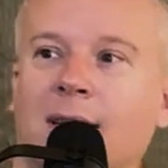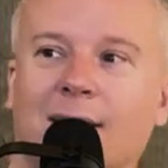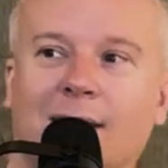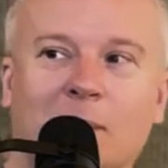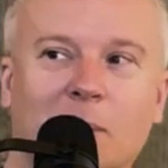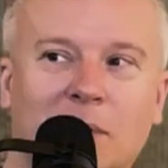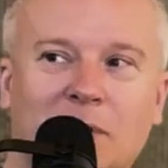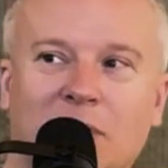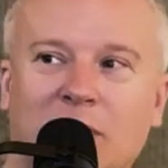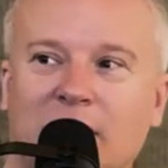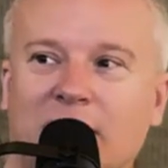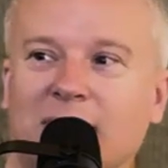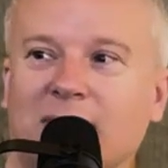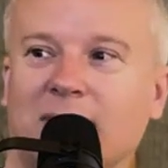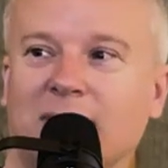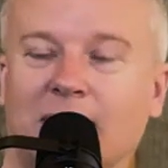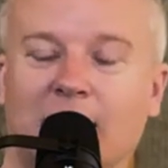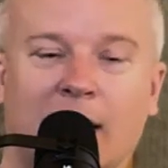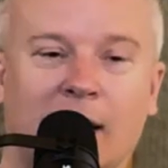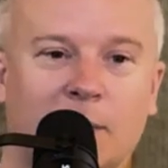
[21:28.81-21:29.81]
It was
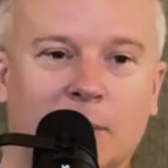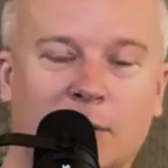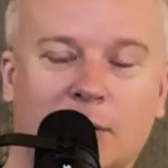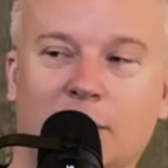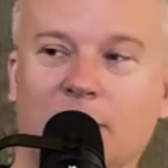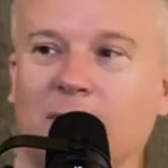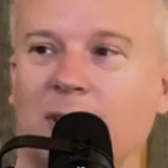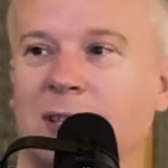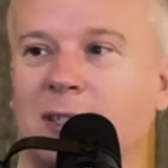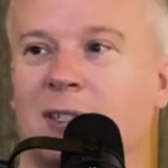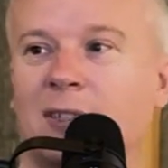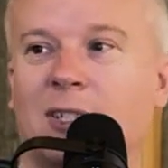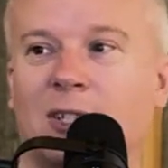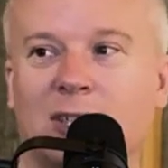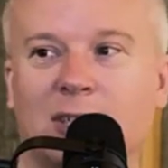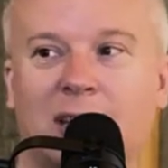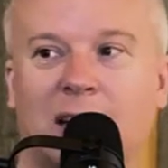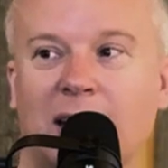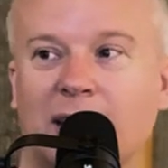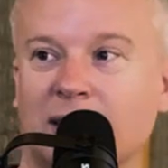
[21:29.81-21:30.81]
and it was Tuesdays and
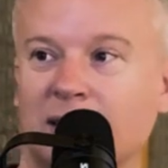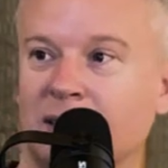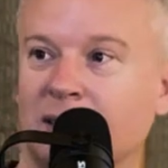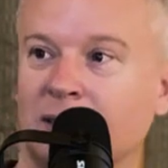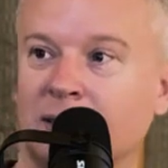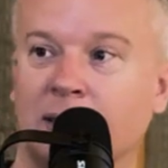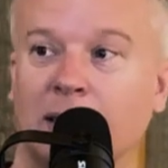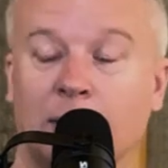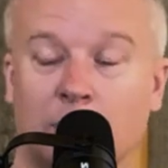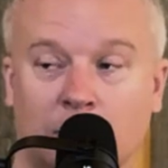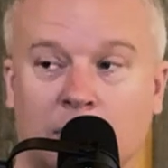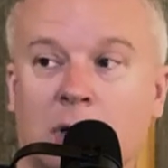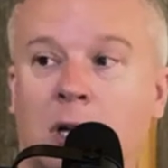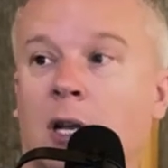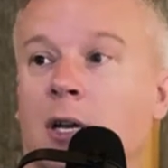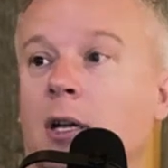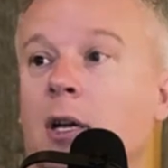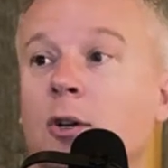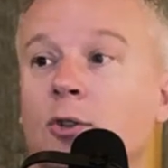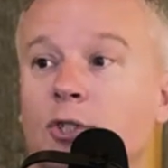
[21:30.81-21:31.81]
Thursdays, and it was
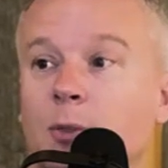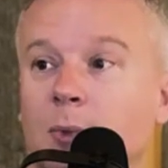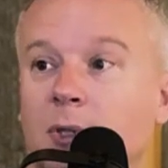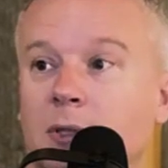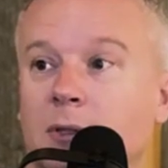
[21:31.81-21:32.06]
non-negotiable.